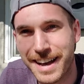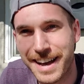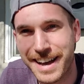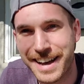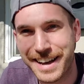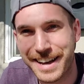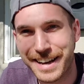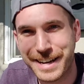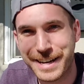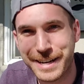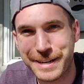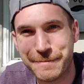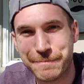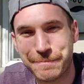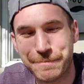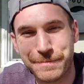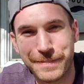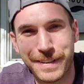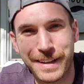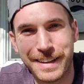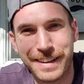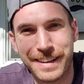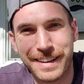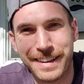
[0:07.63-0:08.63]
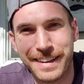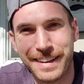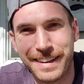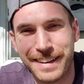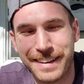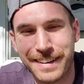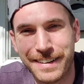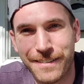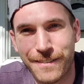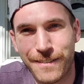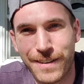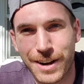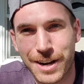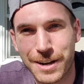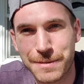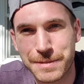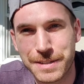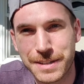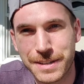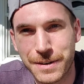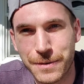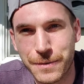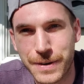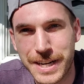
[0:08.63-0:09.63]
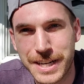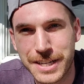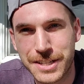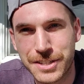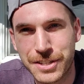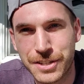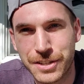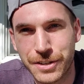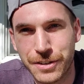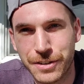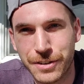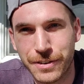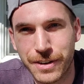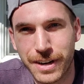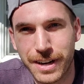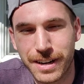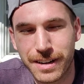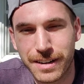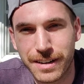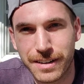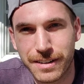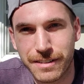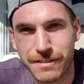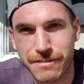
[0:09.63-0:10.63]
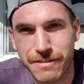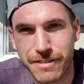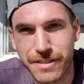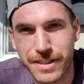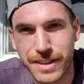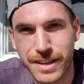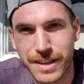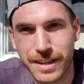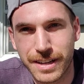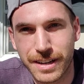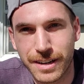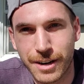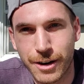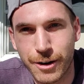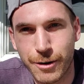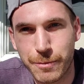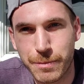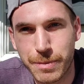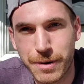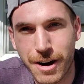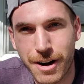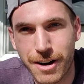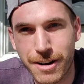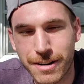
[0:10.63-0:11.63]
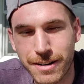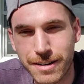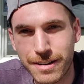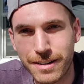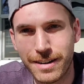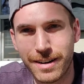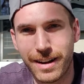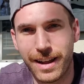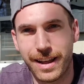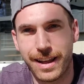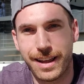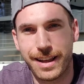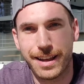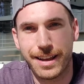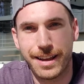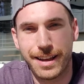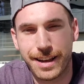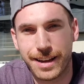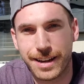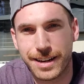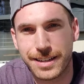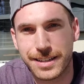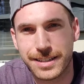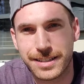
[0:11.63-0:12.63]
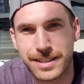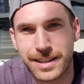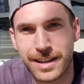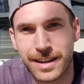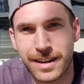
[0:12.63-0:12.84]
Um, Welcome to week 2 of the Hope Garden, and